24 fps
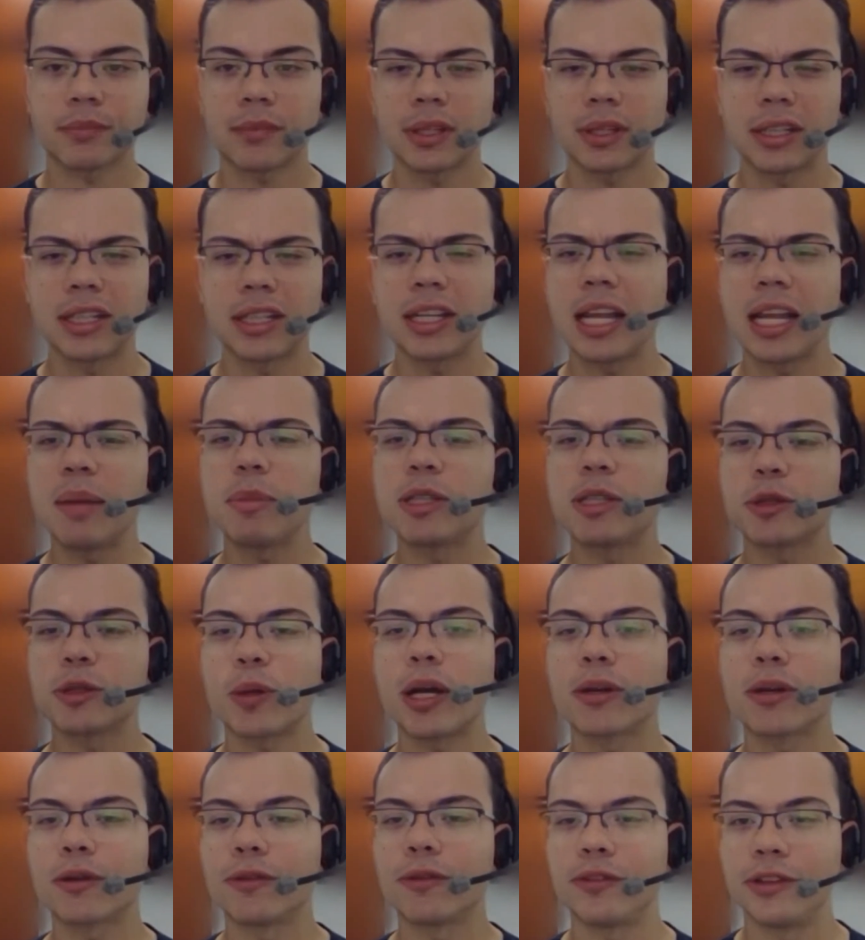The name is
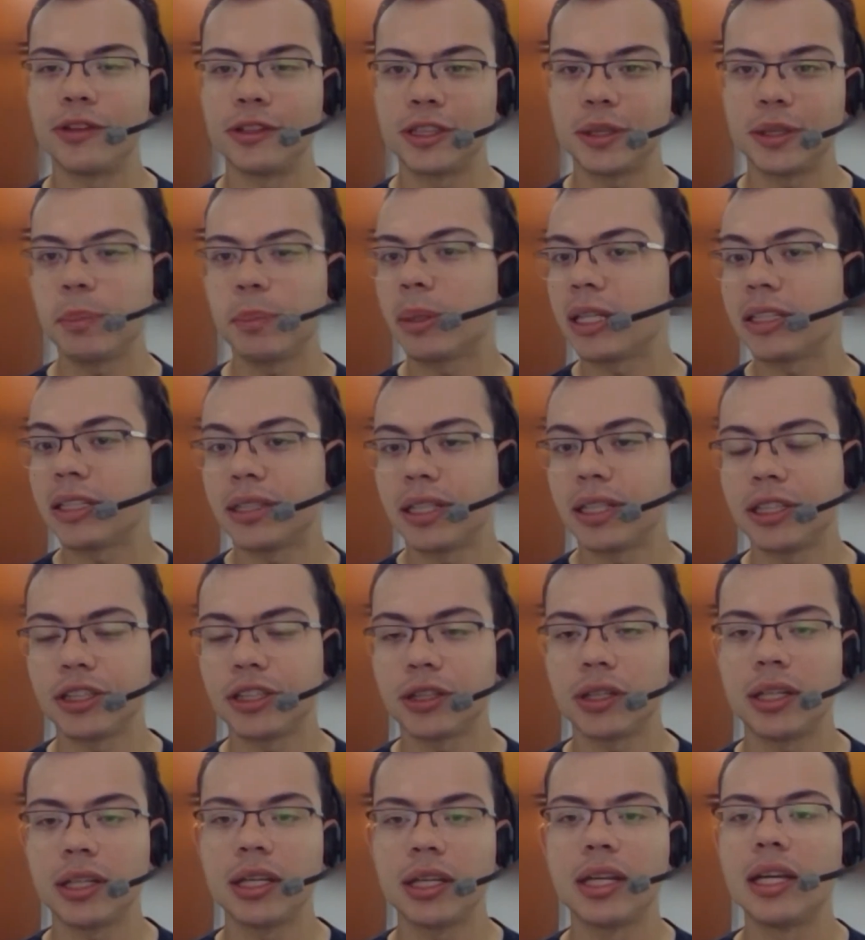quite confusing, but
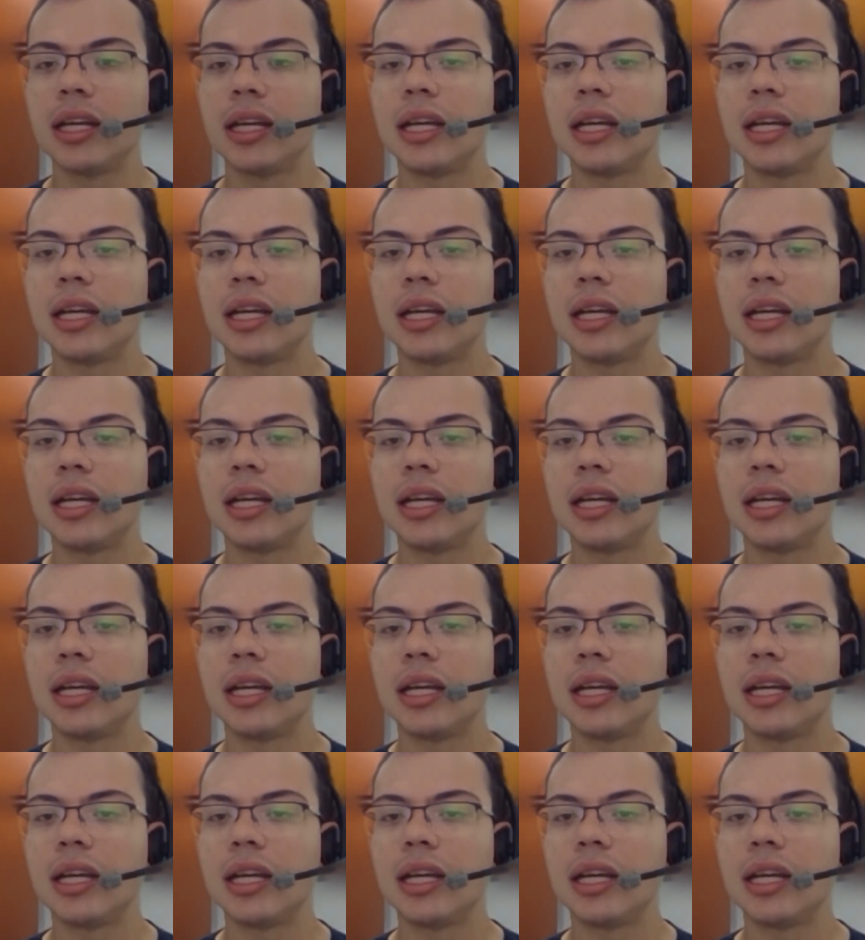essentially